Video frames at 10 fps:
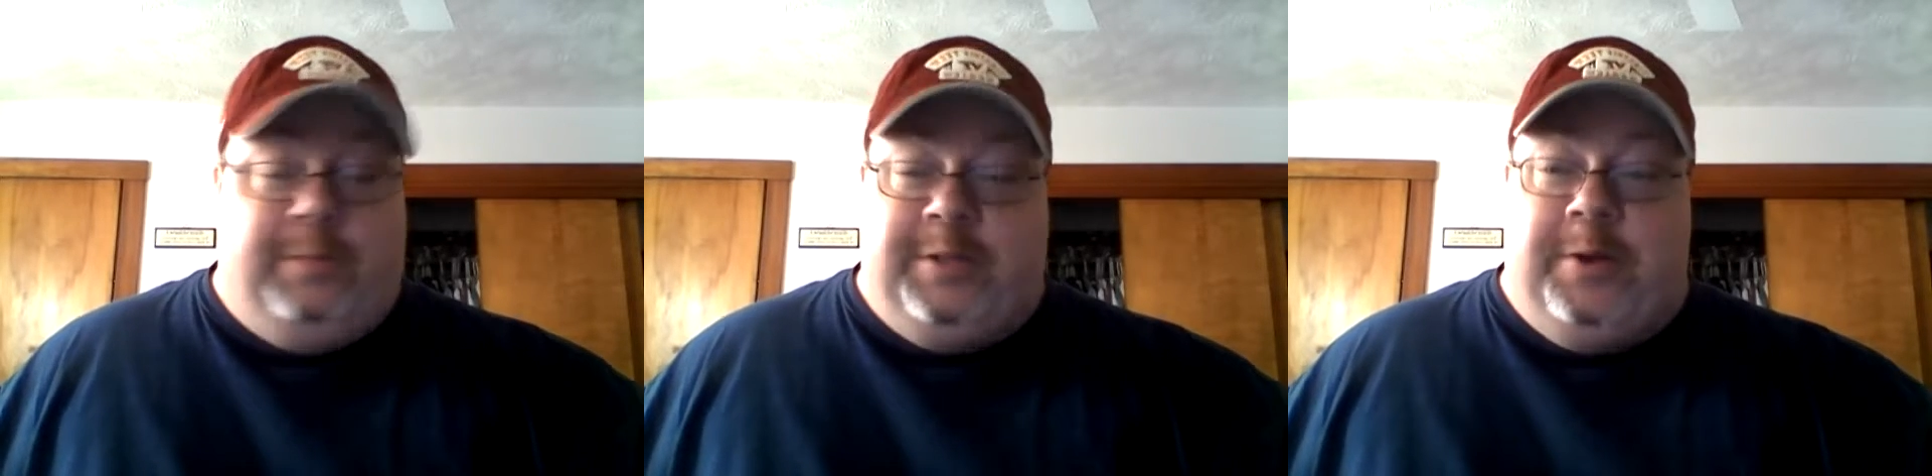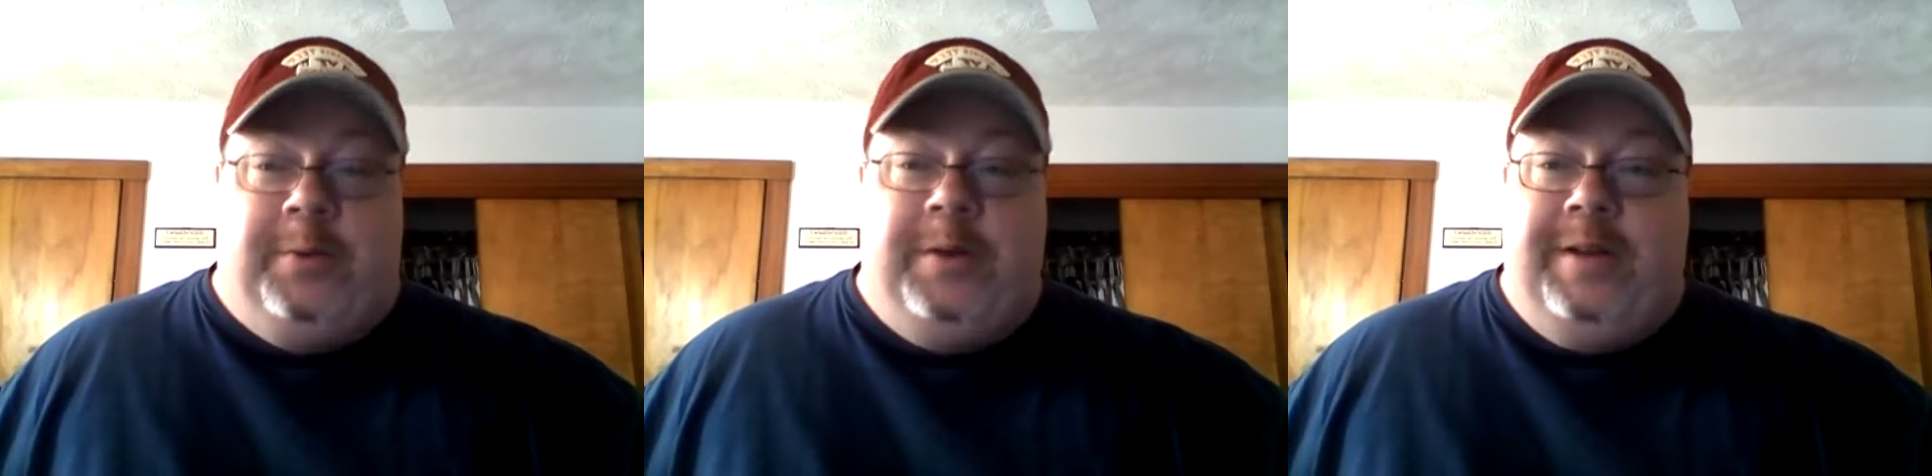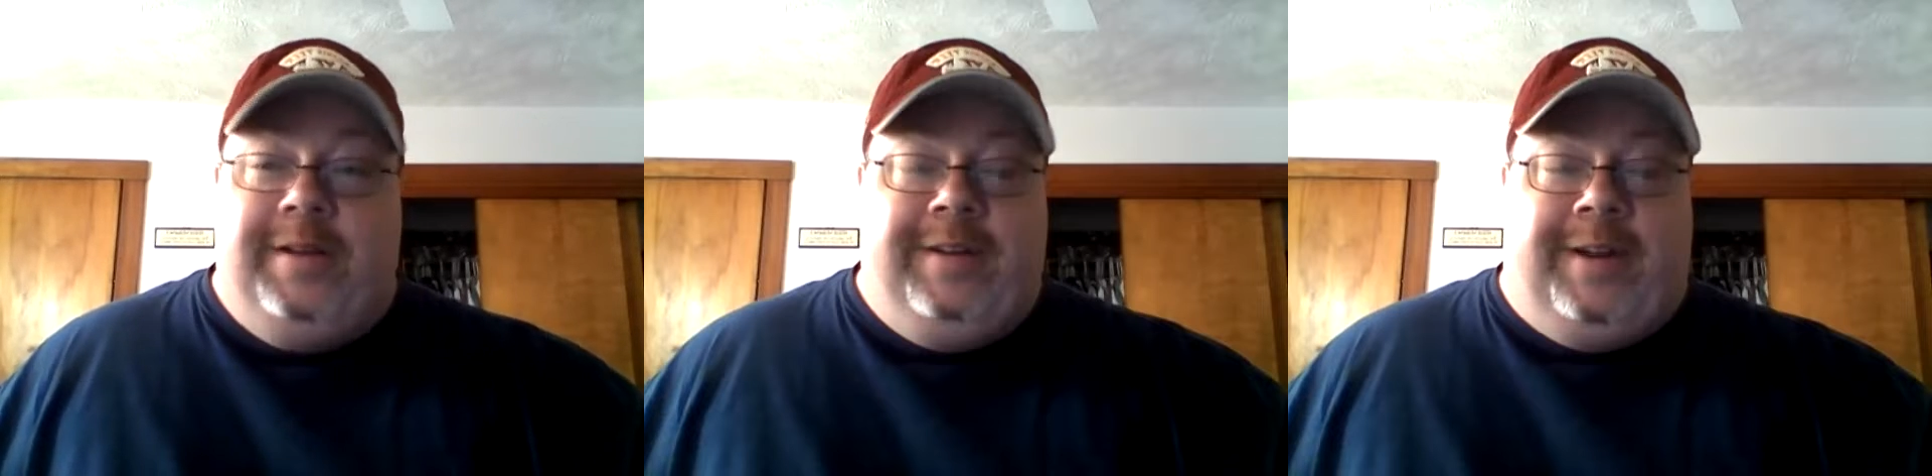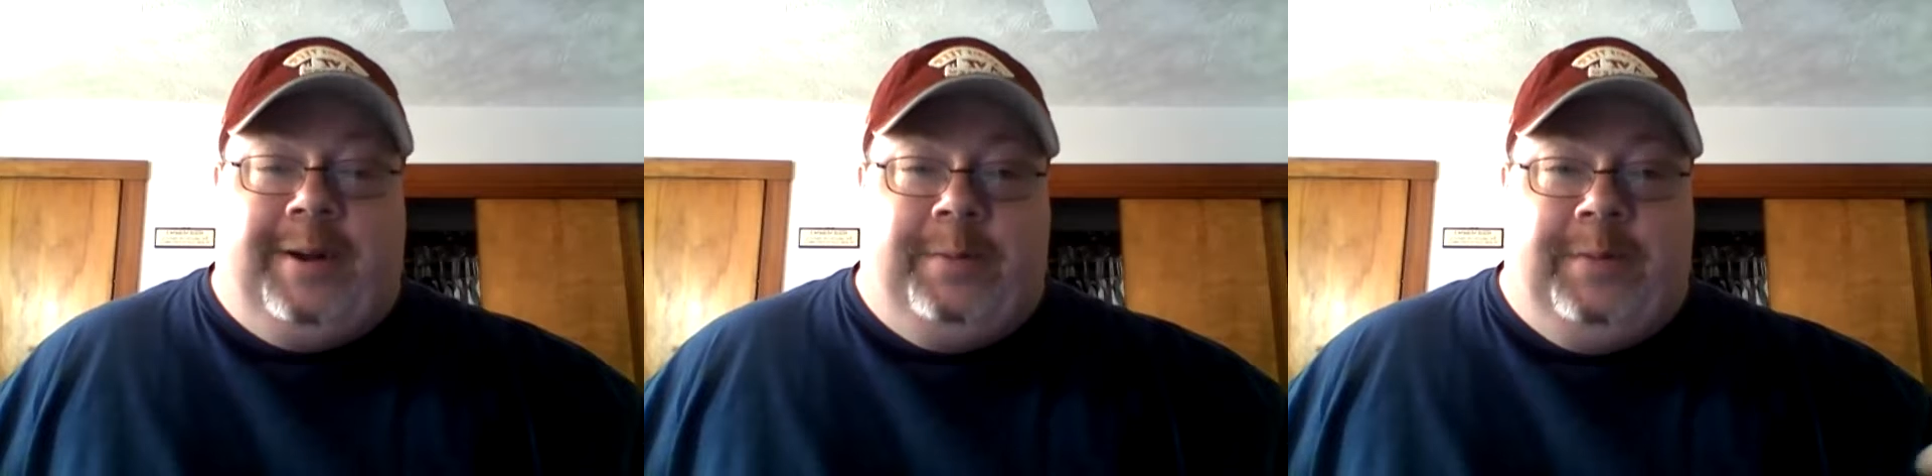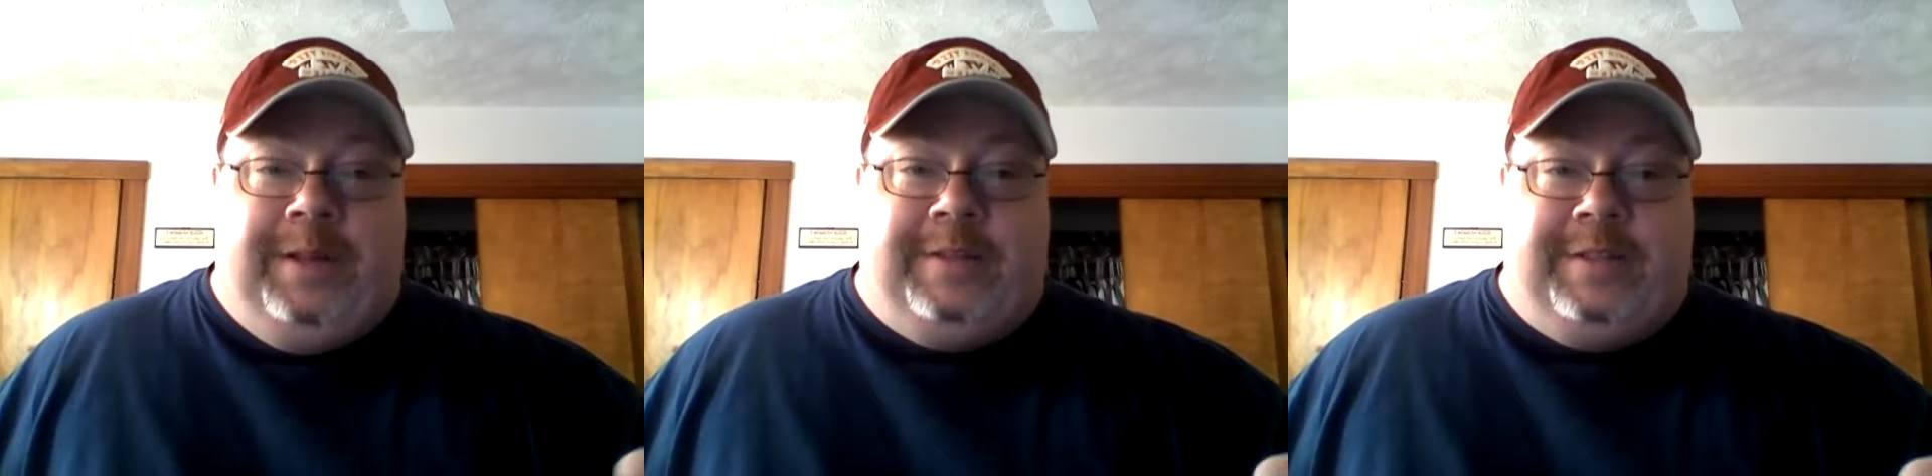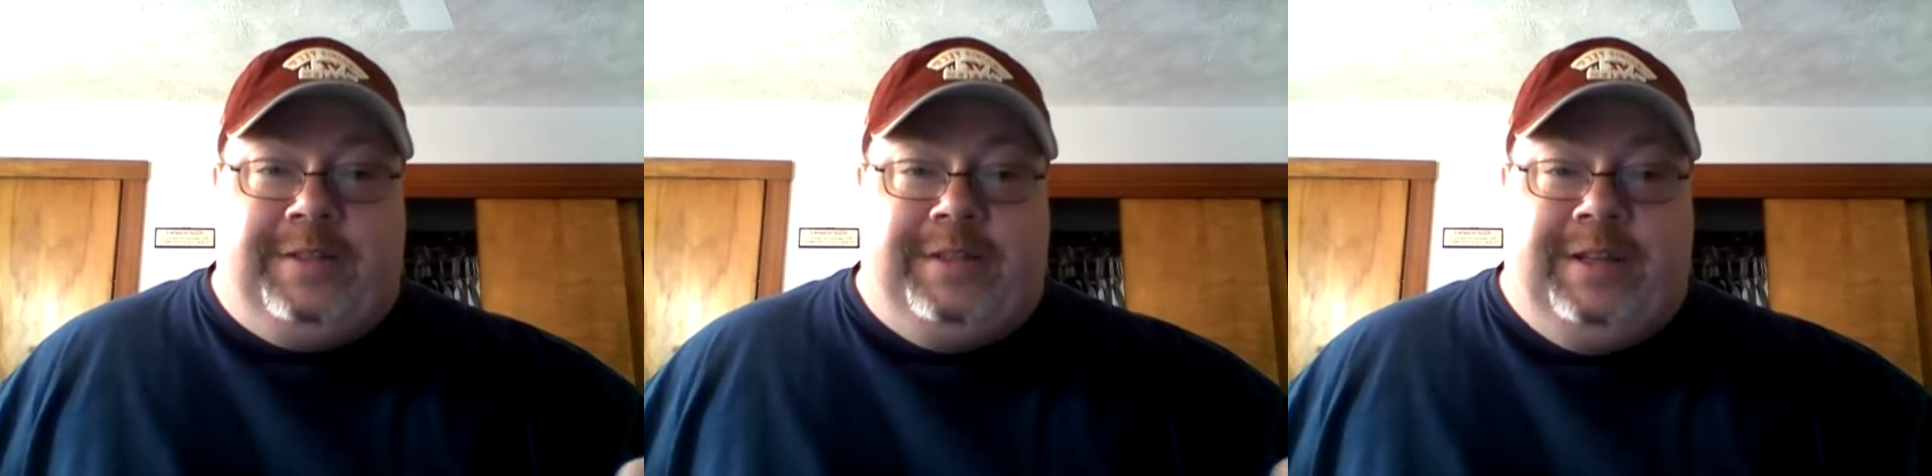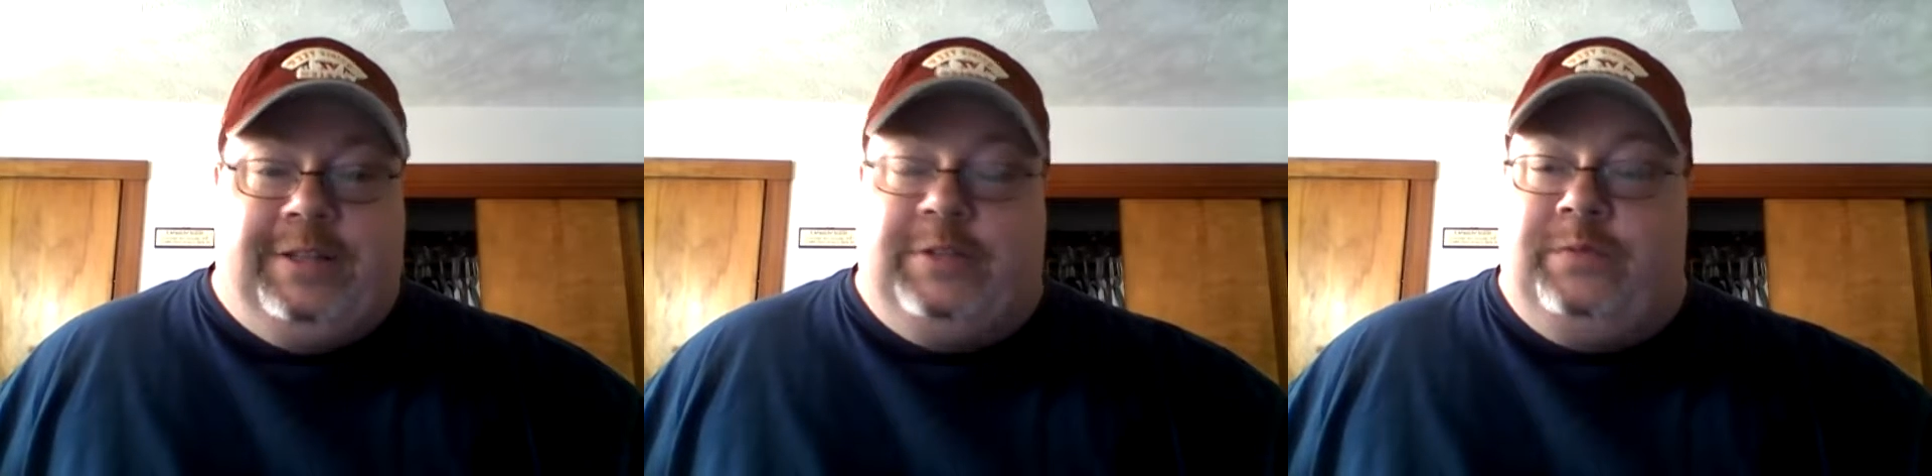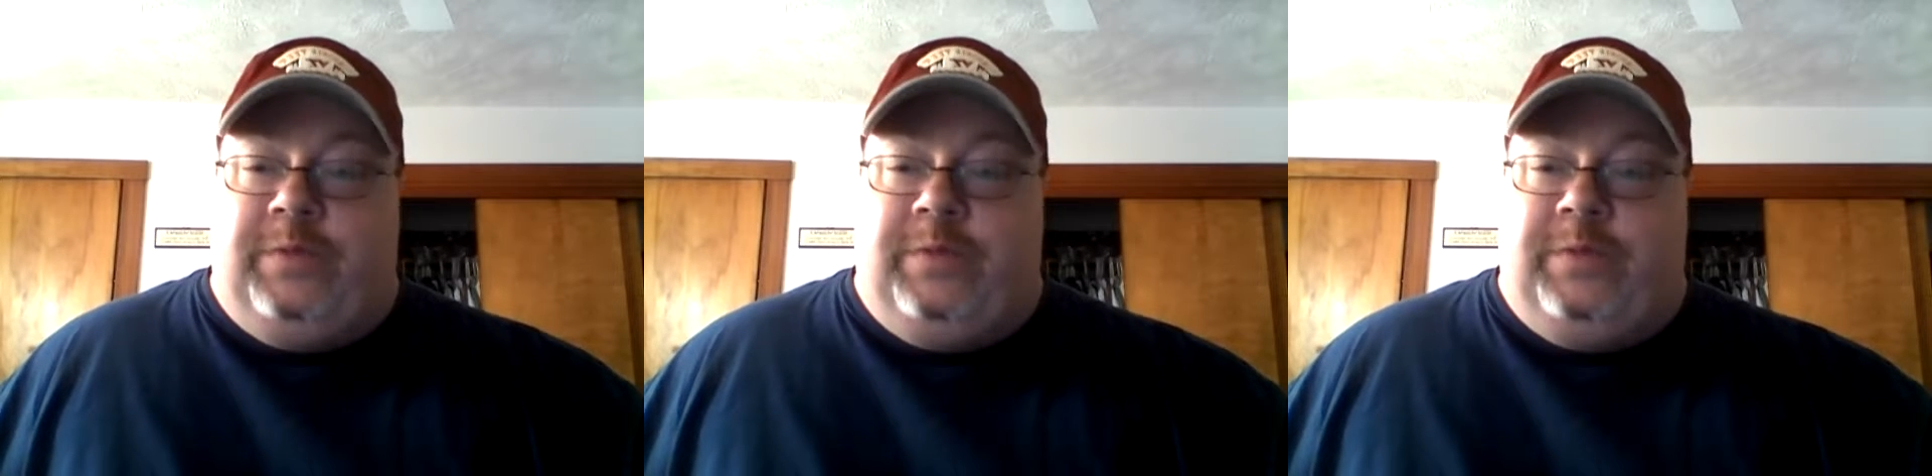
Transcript: So it's